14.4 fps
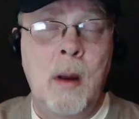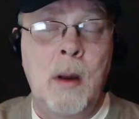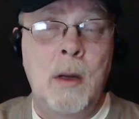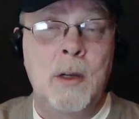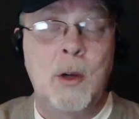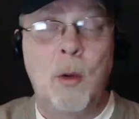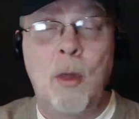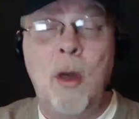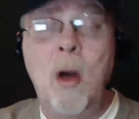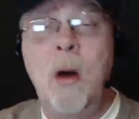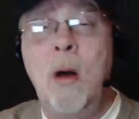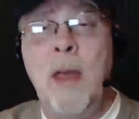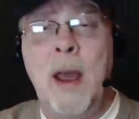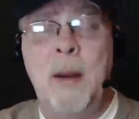So with
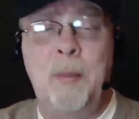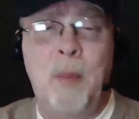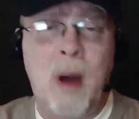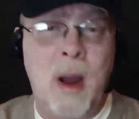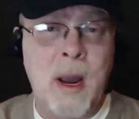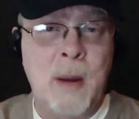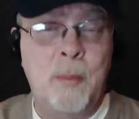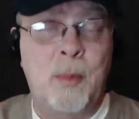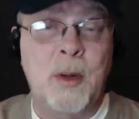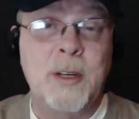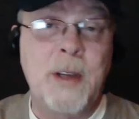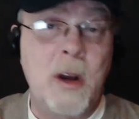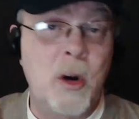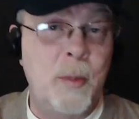all that in mind,
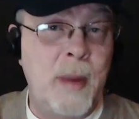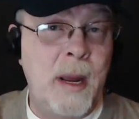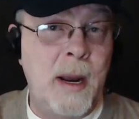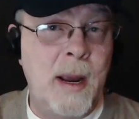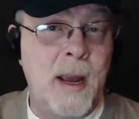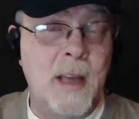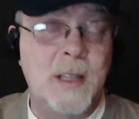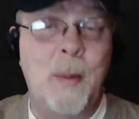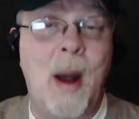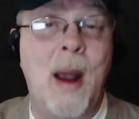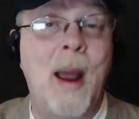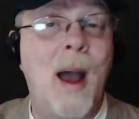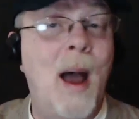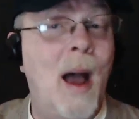Presenter Media gets
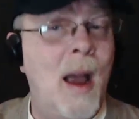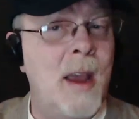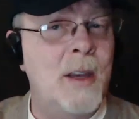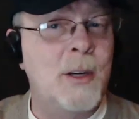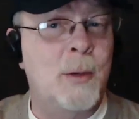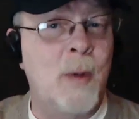my highest